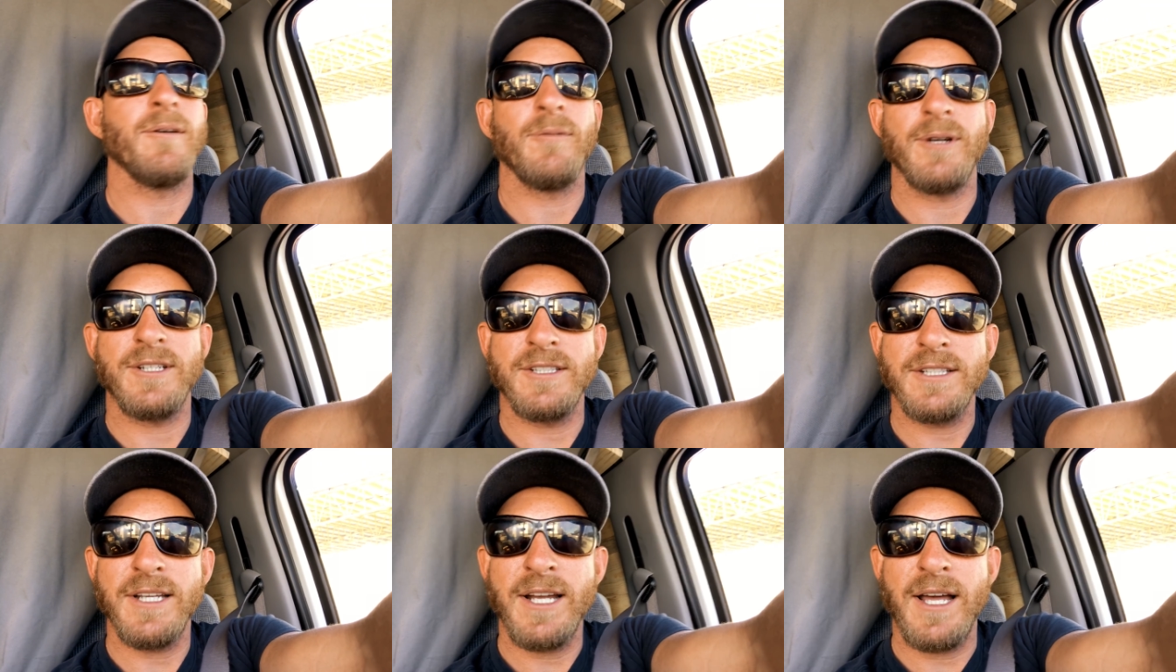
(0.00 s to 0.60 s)
we're
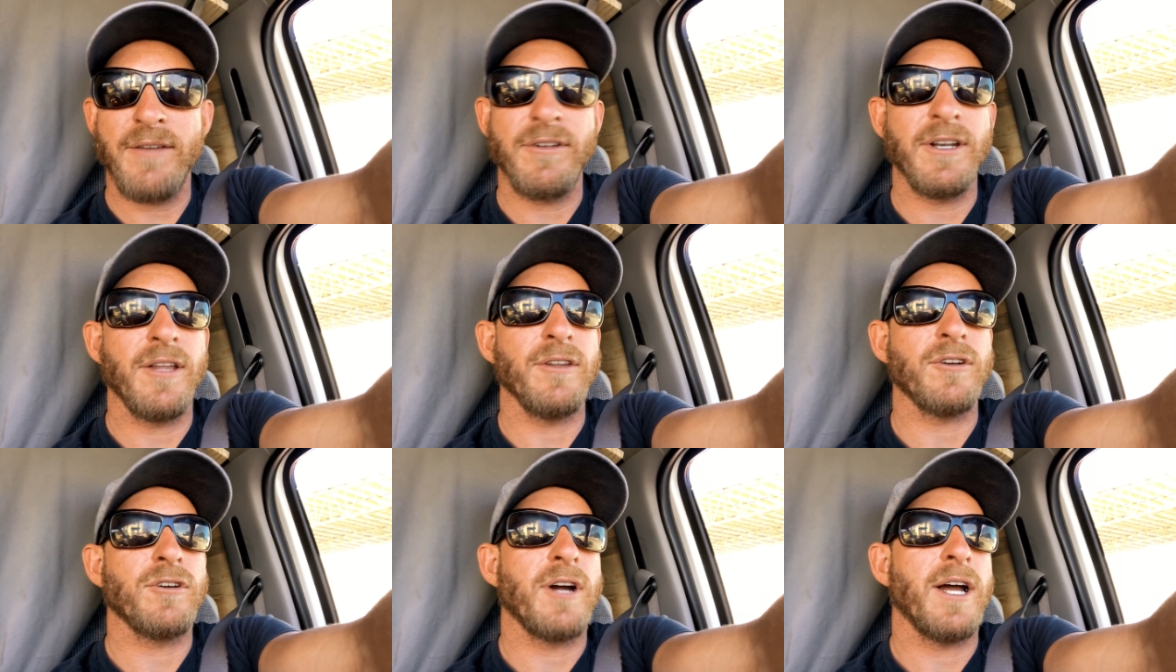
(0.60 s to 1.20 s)
just going to have
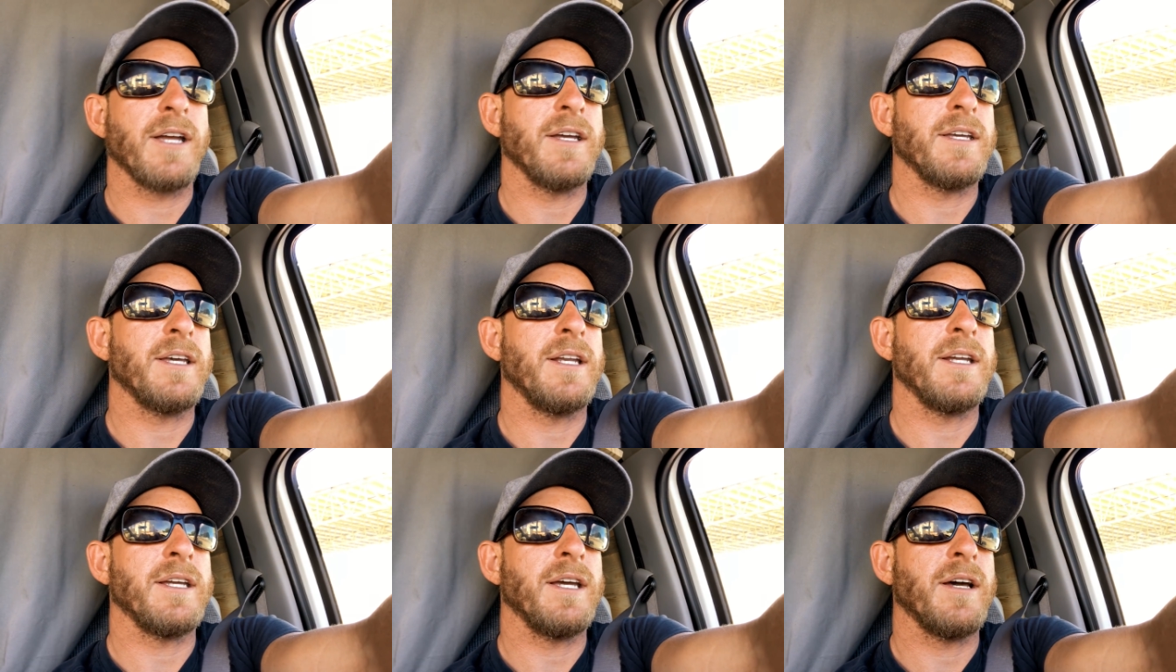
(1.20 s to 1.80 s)
another crack at
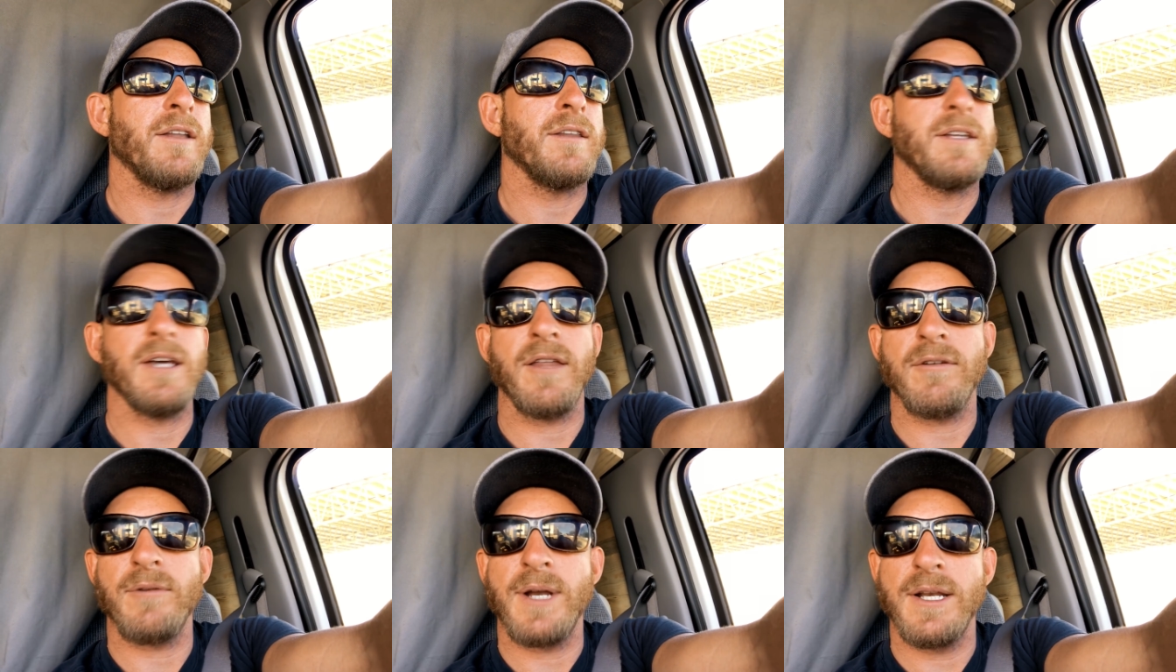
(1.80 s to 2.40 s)
getting out the
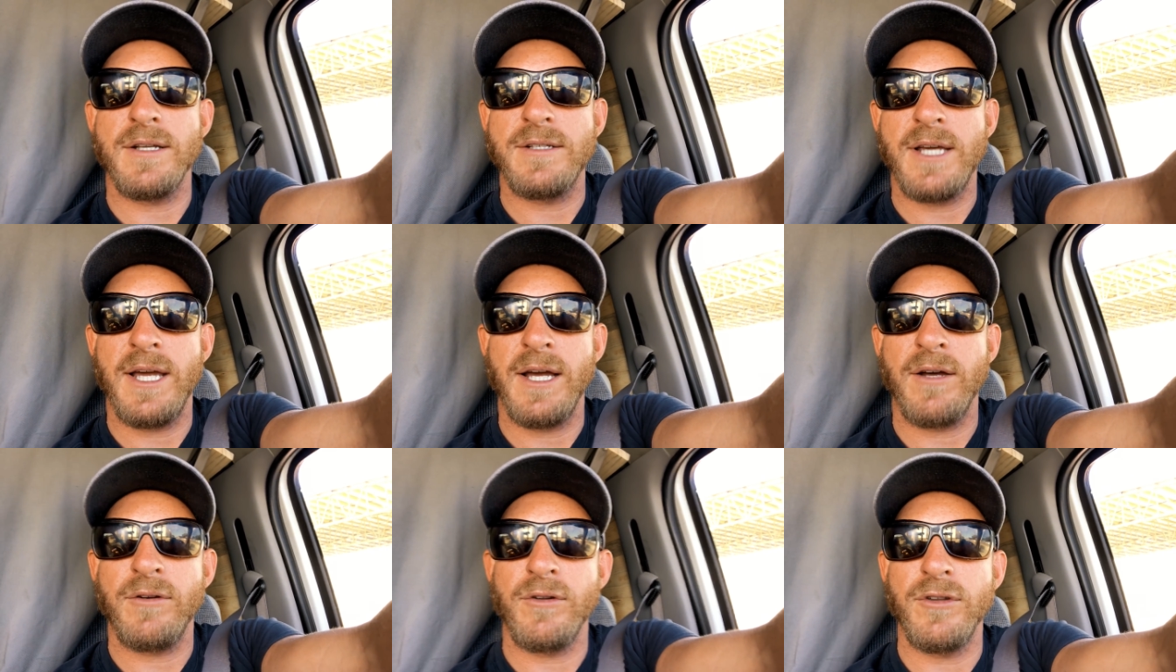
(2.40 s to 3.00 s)
other end of
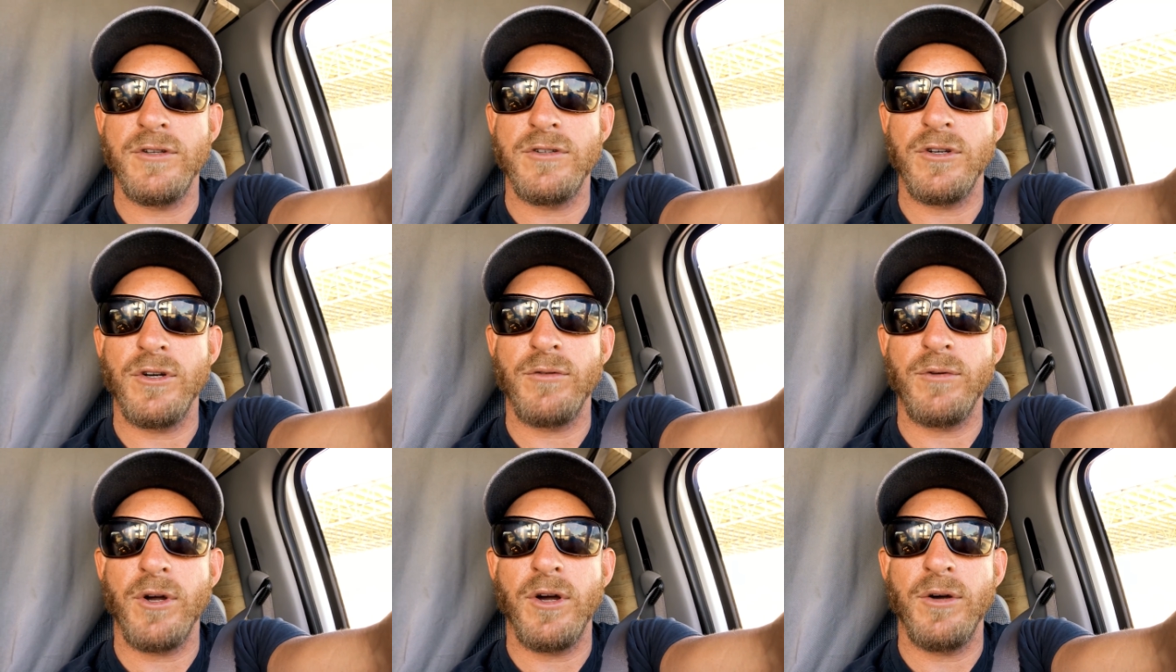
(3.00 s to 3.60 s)
town on the
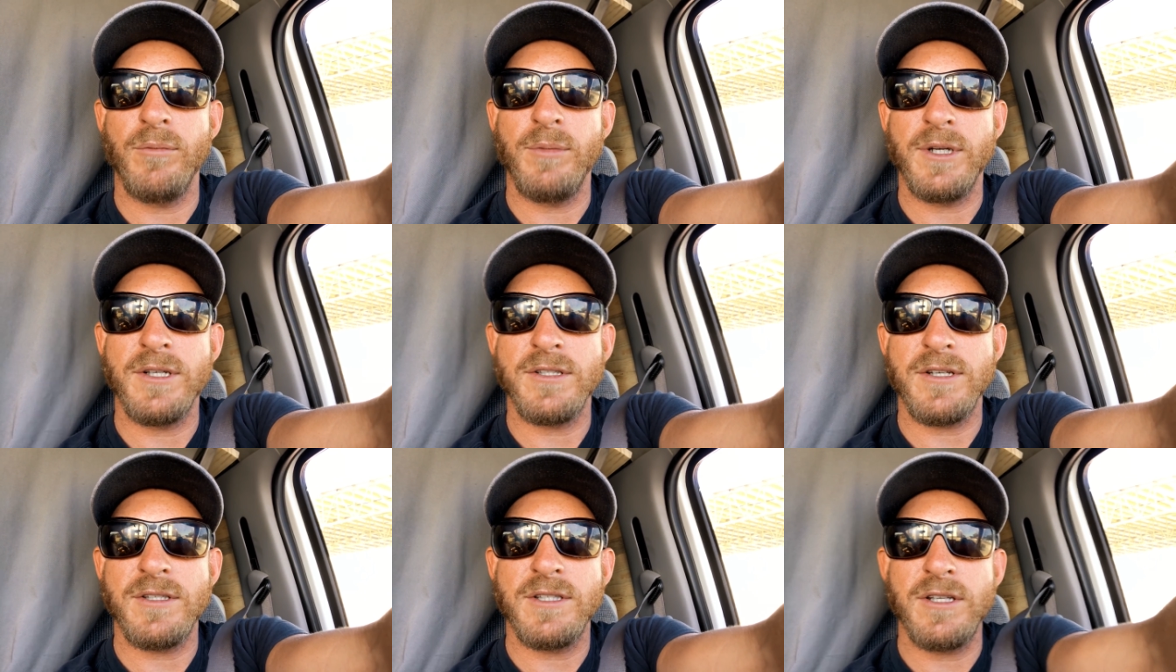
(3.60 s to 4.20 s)
dirt road
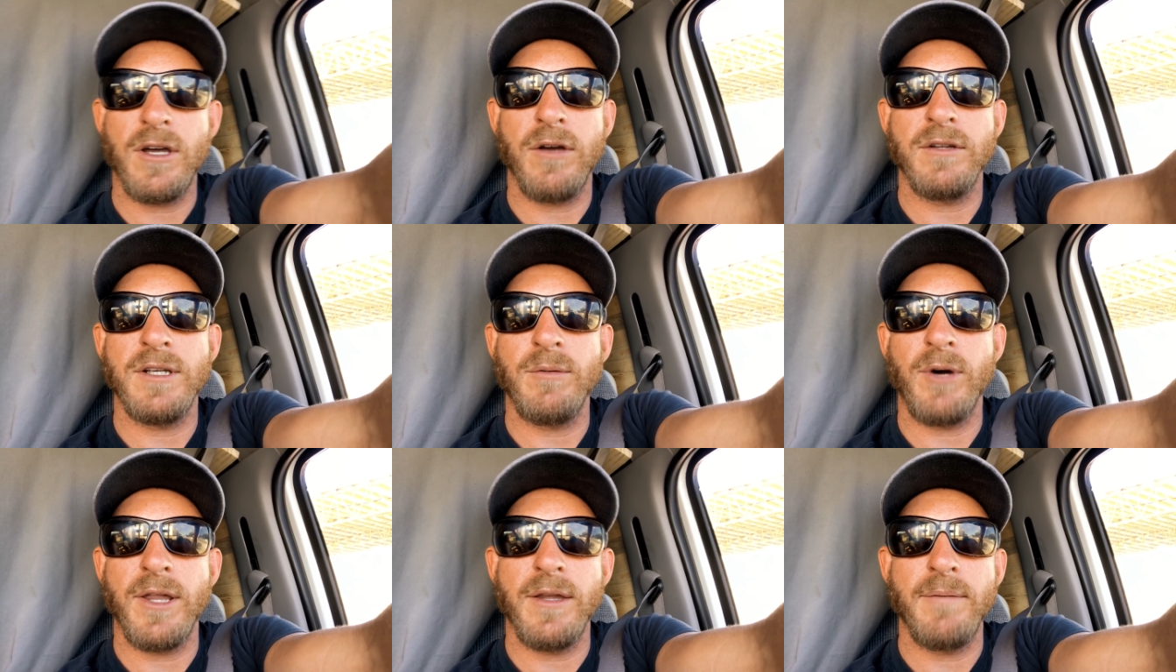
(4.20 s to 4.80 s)
because it's the
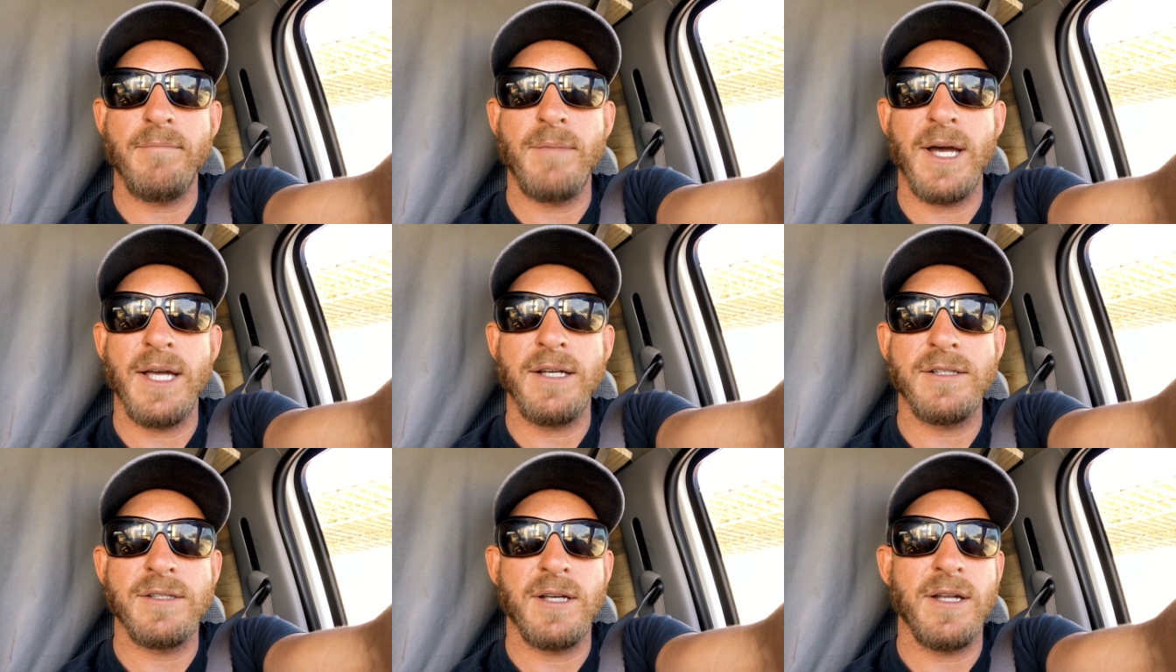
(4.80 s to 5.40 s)
only one that
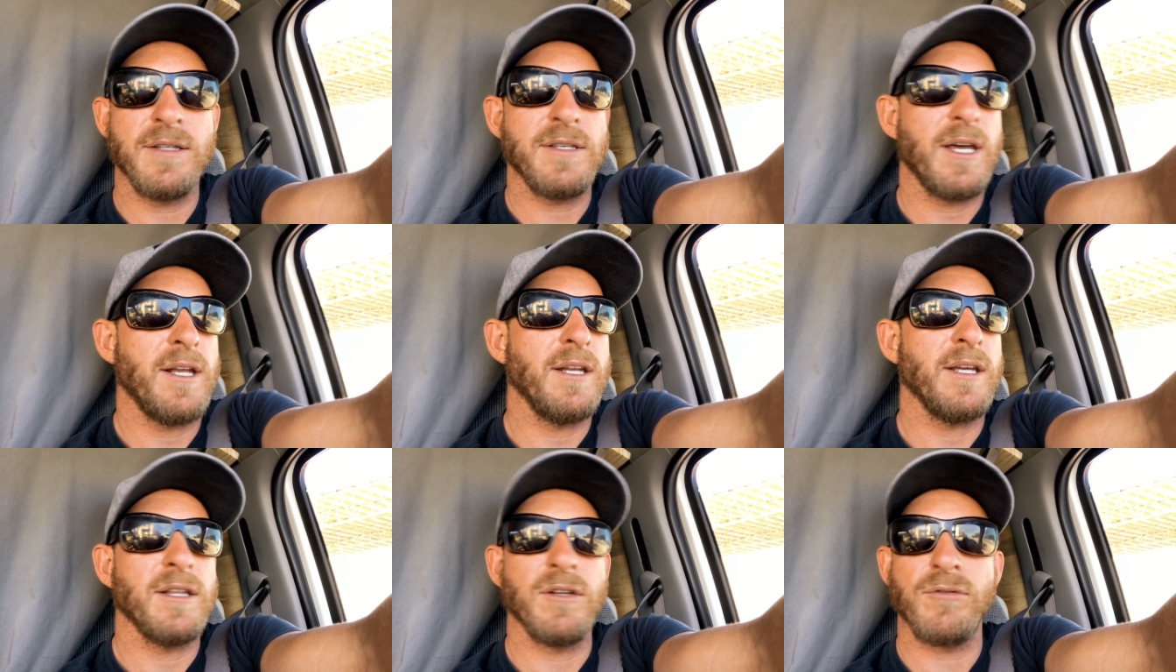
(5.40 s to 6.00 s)
makes sense
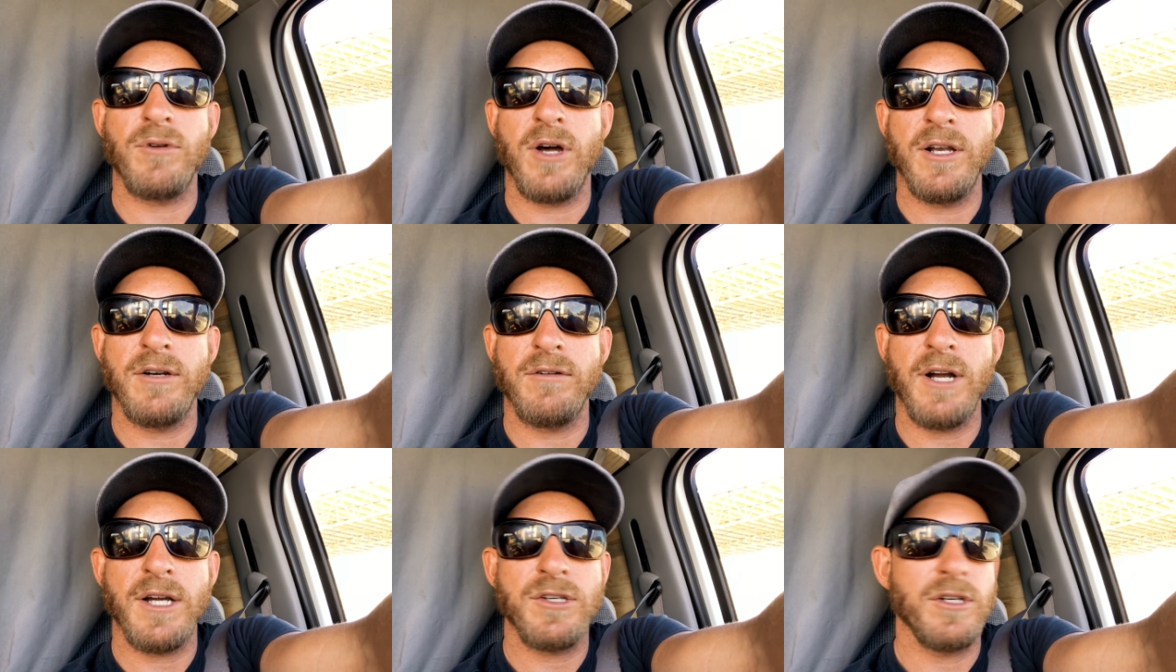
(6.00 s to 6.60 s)
heading in the right
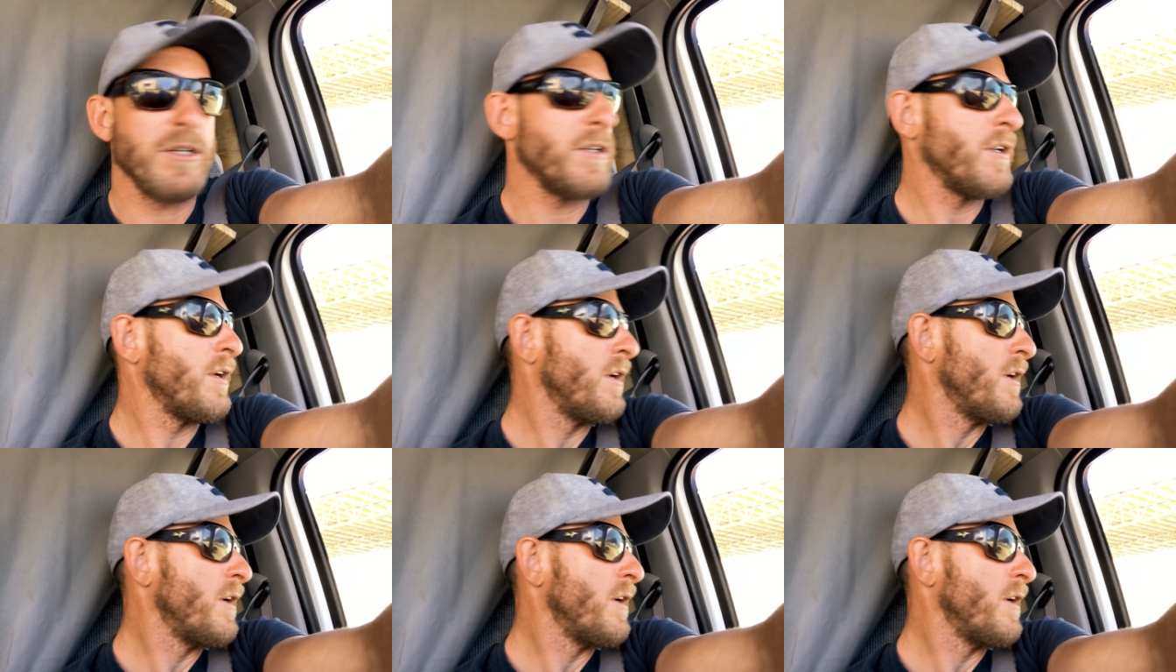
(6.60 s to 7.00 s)
direction.